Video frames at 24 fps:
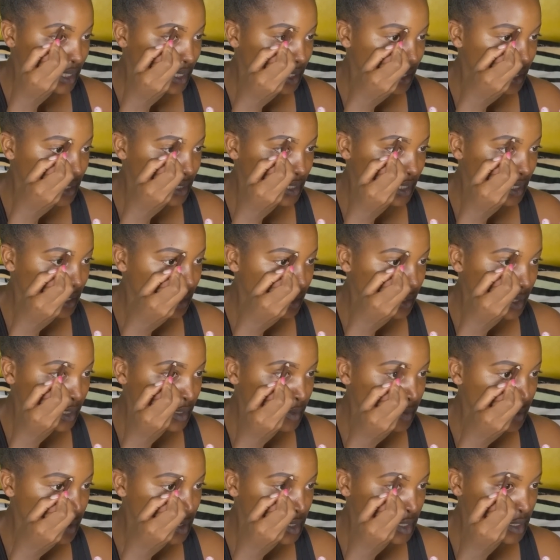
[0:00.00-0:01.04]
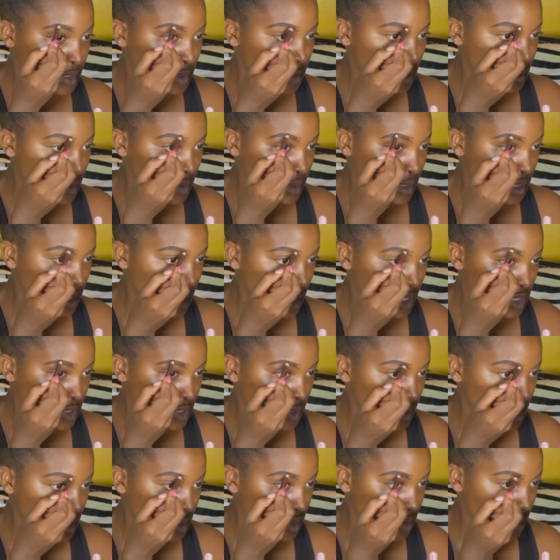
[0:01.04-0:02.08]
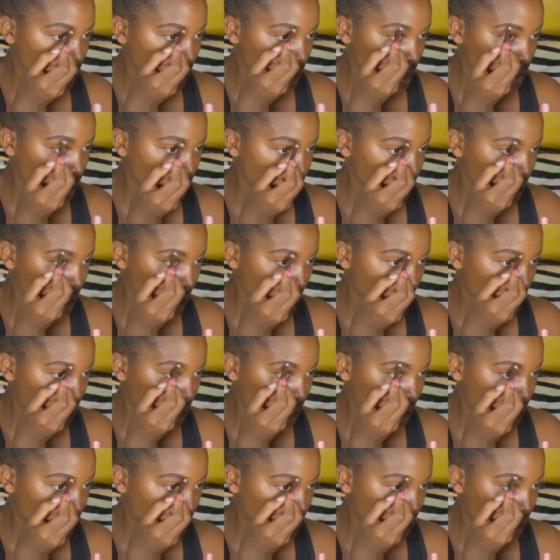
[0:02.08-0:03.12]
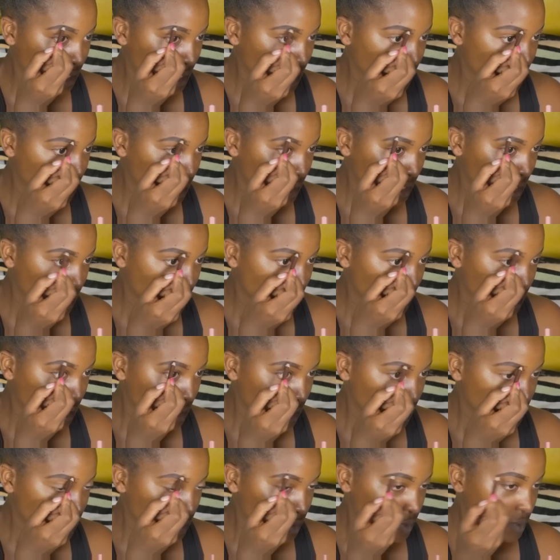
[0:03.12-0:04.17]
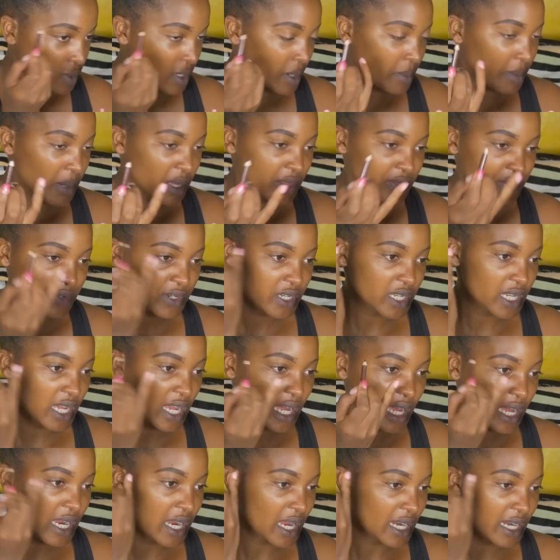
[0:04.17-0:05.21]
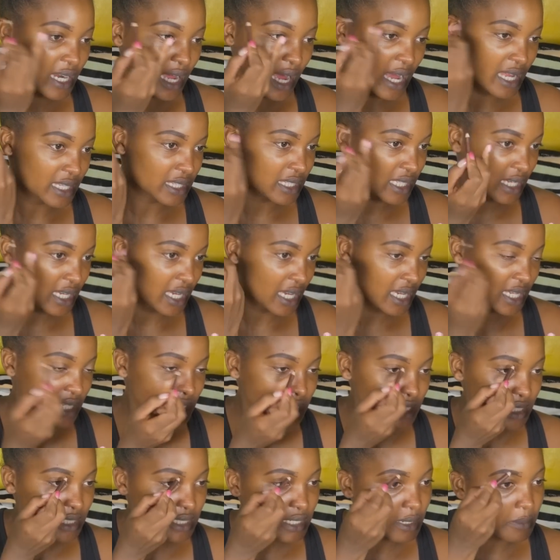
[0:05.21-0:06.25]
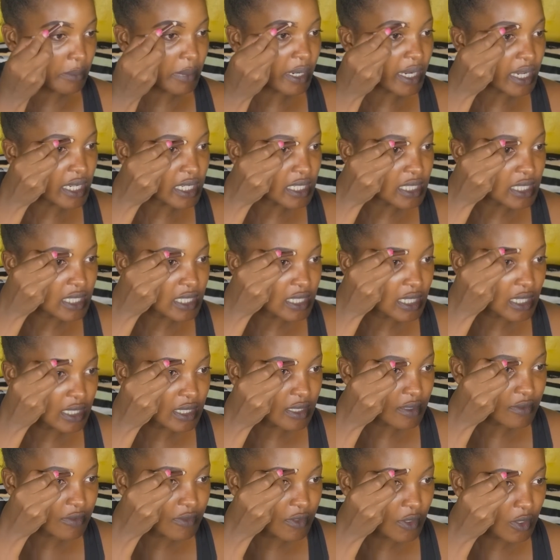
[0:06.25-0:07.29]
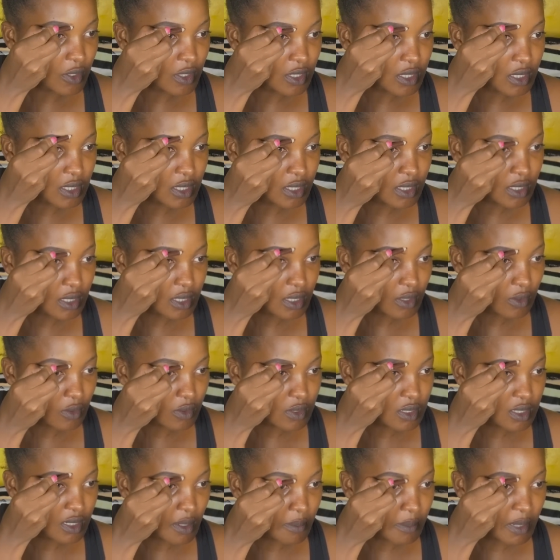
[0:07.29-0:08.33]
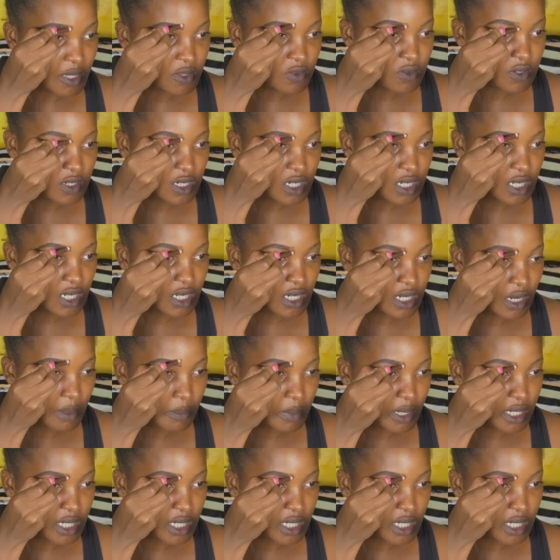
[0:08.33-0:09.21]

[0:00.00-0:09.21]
and I want it to look natural. So I normally like do number 3 at the end and number 18 at the front, because number